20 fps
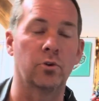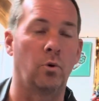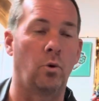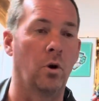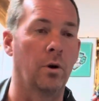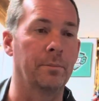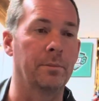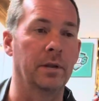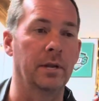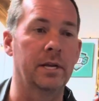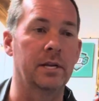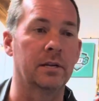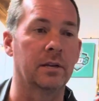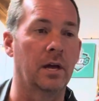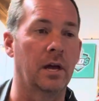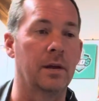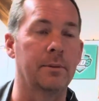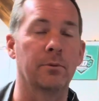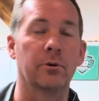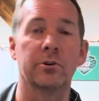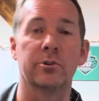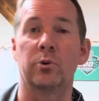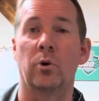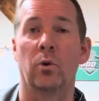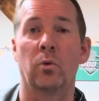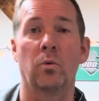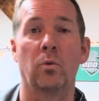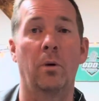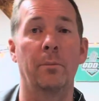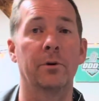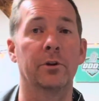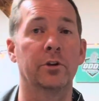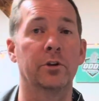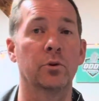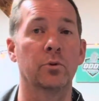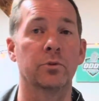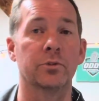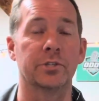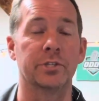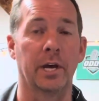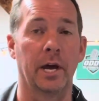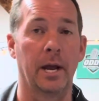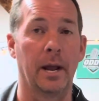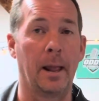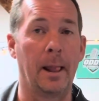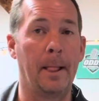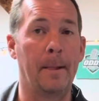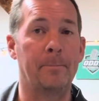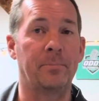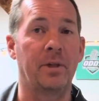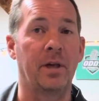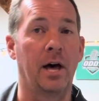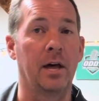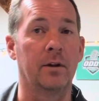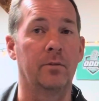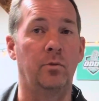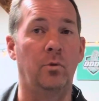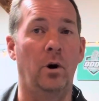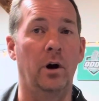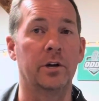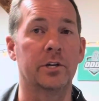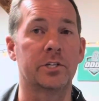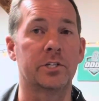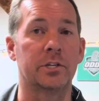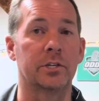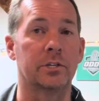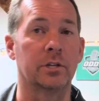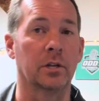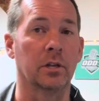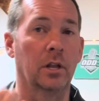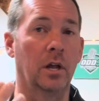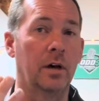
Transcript: or Malik Nabers or Roma Dunze out of Washington.